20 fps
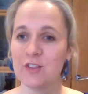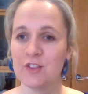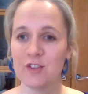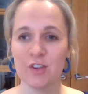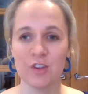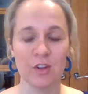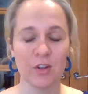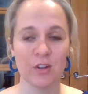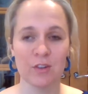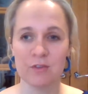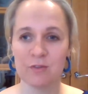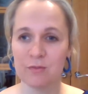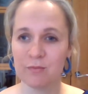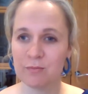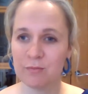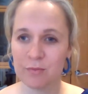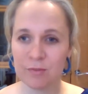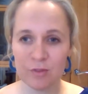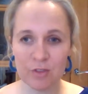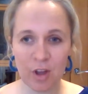to
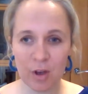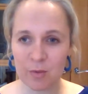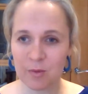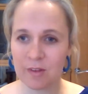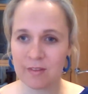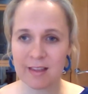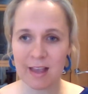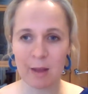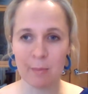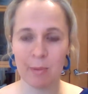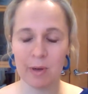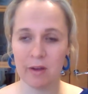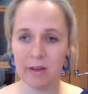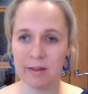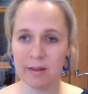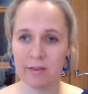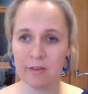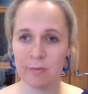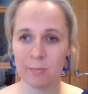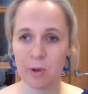notice our
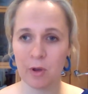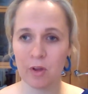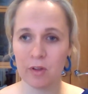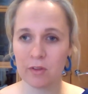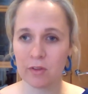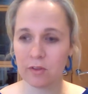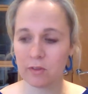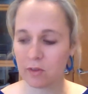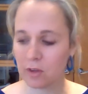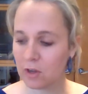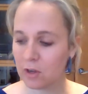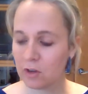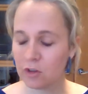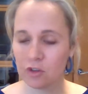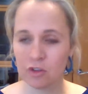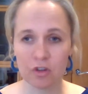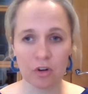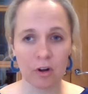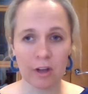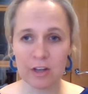blind spots,
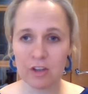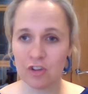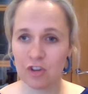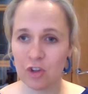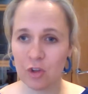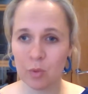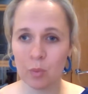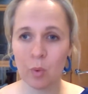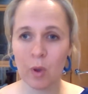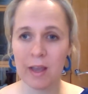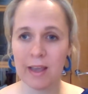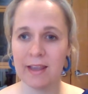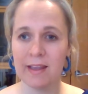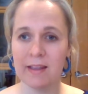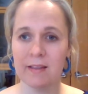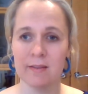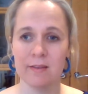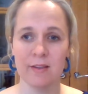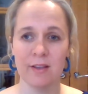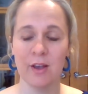try new
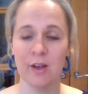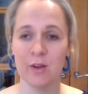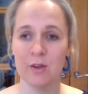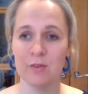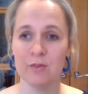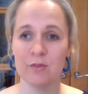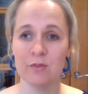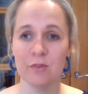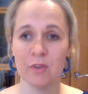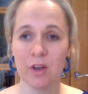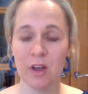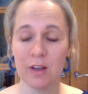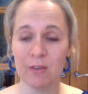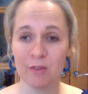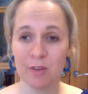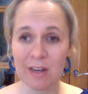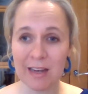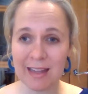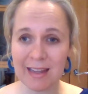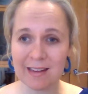ways of
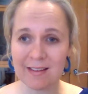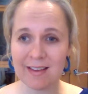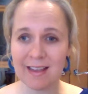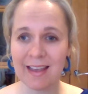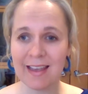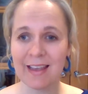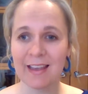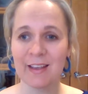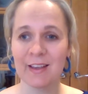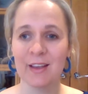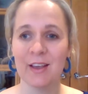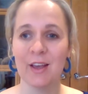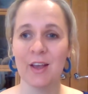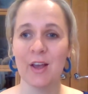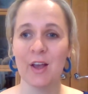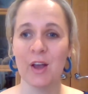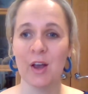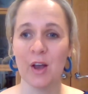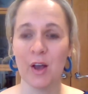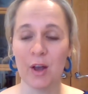leading,
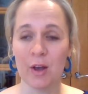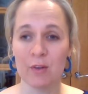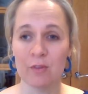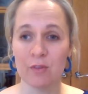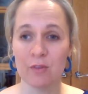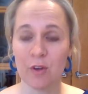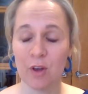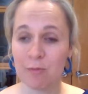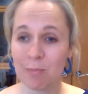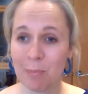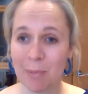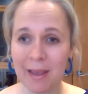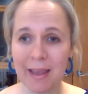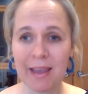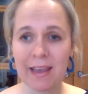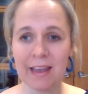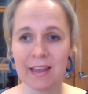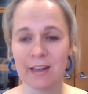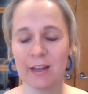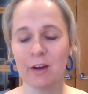of
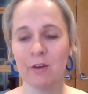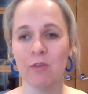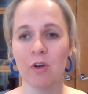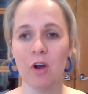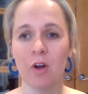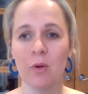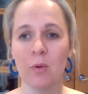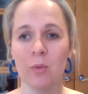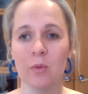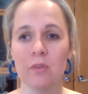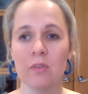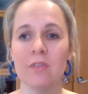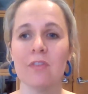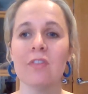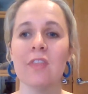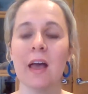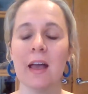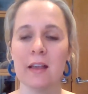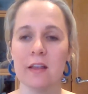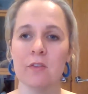being in our roles.
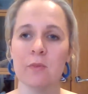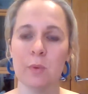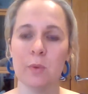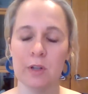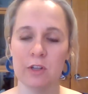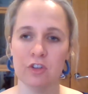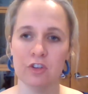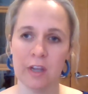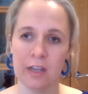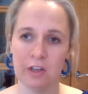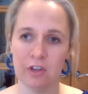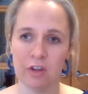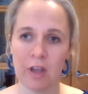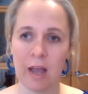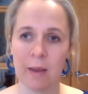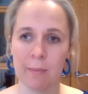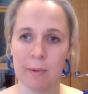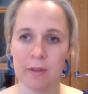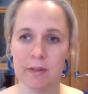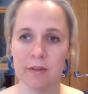That is when change
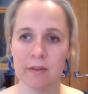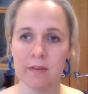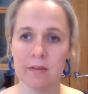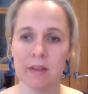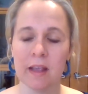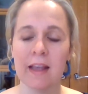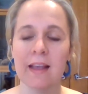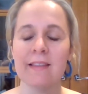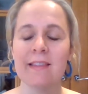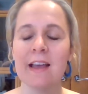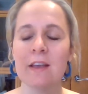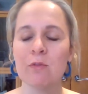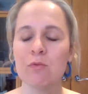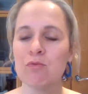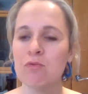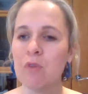happens. There's